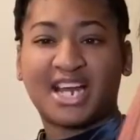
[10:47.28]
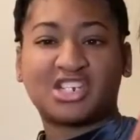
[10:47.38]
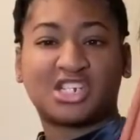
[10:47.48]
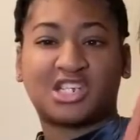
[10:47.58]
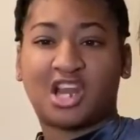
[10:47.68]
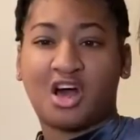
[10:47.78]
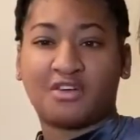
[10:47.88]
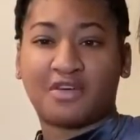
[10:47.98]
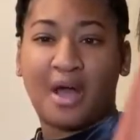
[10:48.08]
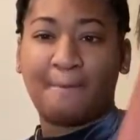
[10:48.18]
just
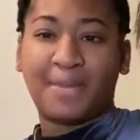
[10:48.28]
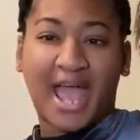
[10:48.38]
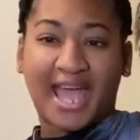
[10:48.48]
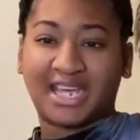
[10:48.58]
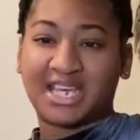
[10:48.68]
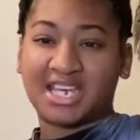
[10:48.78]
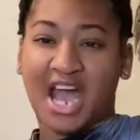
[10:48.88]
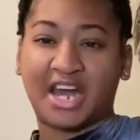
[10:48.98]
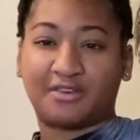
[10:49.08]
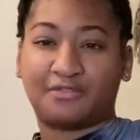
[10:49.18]
love a baggy
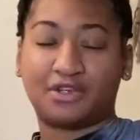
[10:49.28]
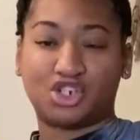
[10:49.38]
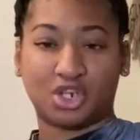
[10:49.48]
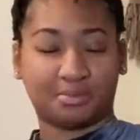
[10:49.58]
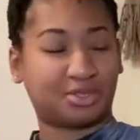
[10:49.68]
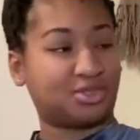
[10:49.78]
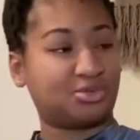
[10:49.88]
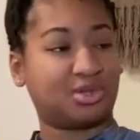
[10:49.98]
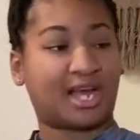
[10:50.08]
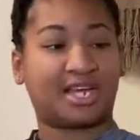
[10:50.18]
kind of
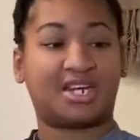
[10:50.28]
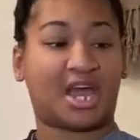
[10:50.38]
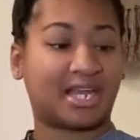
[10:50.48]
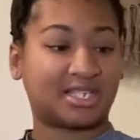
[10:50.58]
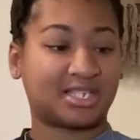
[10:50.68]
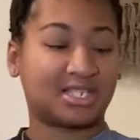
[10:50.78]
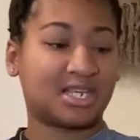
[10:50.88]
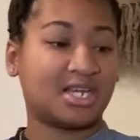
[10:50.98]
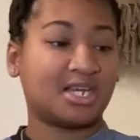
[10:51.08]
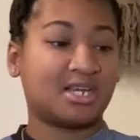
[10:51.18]
jumpsuit, like a nice,
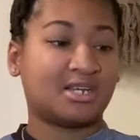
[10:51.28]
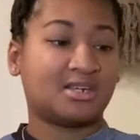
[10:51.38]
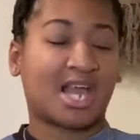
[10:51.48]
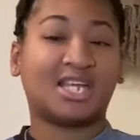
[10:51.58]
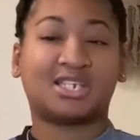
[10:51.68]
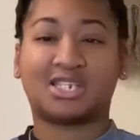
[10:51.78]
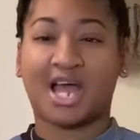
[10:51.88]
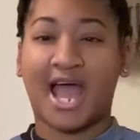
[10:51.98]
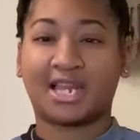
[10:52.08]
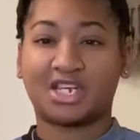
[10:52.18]
it's
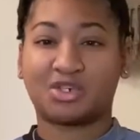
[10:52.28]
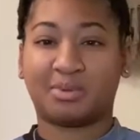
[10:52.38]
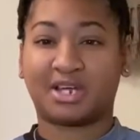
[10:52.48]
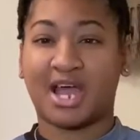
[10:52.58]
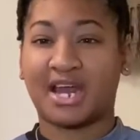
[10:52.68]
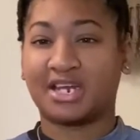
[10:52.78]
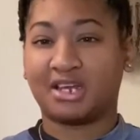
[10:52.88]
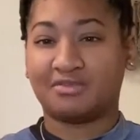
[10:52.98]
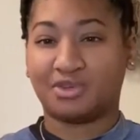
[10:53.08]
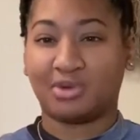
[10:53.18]
stylish, but it kind of
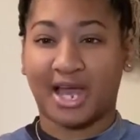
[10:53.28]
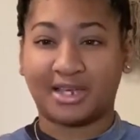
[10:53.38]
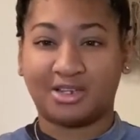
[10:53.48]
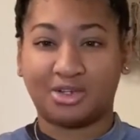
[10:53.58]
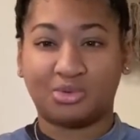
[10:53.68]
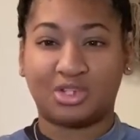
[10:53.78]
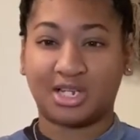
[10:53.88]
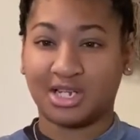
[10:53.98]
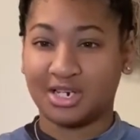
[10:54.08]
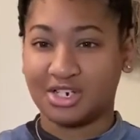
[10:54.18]
gives you like
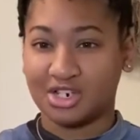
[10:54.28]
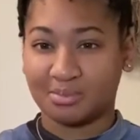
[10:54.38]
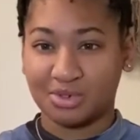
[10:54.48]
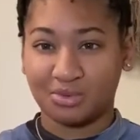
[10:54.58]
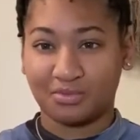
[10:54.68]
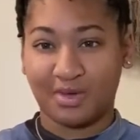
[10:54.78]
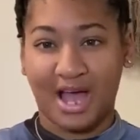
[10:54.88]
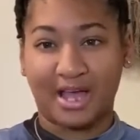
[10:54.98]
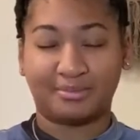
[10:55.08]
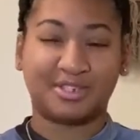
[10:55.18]
utility jumpsuit
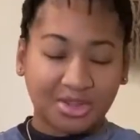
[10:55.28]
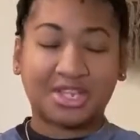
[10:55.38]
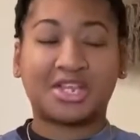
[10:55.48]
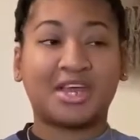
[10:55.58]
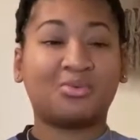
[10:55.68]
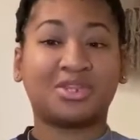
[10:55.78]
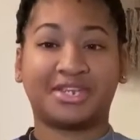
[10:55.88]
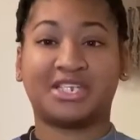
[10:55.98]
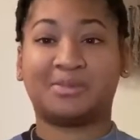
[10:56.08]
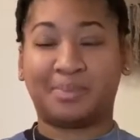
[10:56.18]
vibes. The thing with
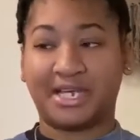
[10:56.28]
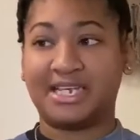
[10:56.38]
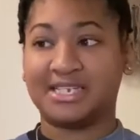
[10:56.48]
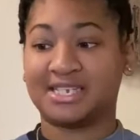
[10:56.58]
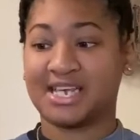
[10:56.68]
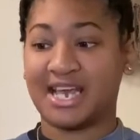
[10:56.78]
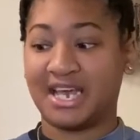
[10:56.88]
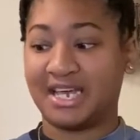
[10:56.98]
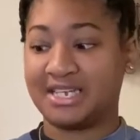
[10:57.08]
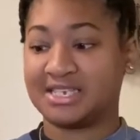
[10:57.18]
this piece
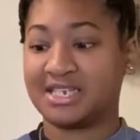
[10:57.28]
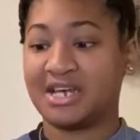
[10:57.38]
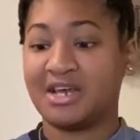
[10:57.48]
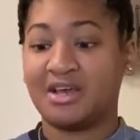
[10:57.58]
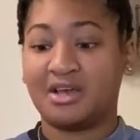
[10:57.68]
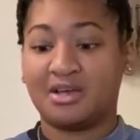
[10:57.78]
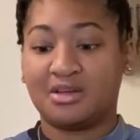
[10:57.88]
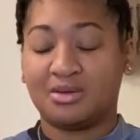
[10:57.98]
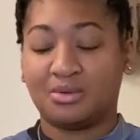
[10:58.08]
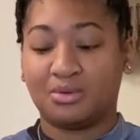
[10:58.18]
is
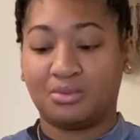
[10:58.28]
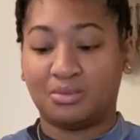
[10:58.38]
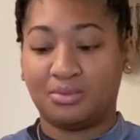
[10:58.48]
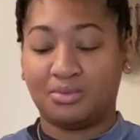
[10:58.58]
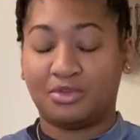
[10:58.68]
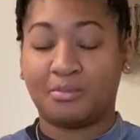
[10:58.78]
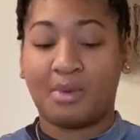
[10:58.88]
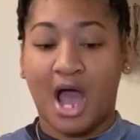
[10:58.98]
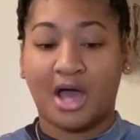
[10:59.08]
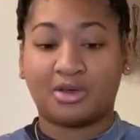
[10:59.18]
the
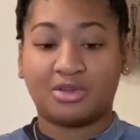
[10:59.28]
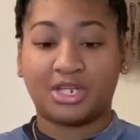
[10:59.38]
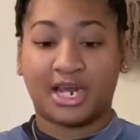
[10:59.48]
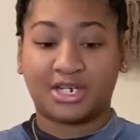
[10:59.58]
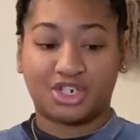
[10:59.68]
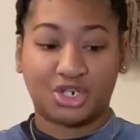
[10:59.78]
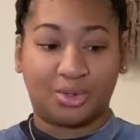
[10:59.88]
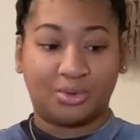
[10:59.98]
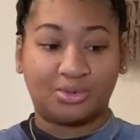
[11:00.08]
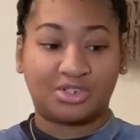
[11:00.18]
model that I
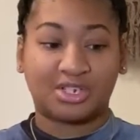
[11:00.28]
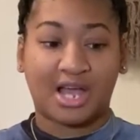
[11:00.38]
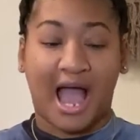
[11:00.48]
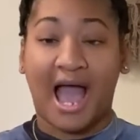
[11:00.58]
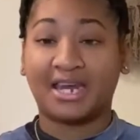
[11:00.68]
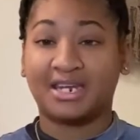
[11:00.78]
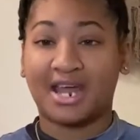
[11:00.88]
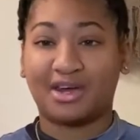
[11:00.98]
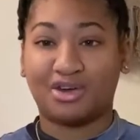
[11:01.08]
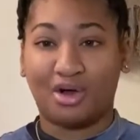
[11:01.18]
chose, I did
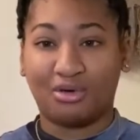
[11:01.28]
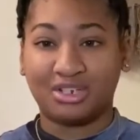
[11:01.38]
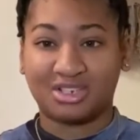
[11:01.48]
not know until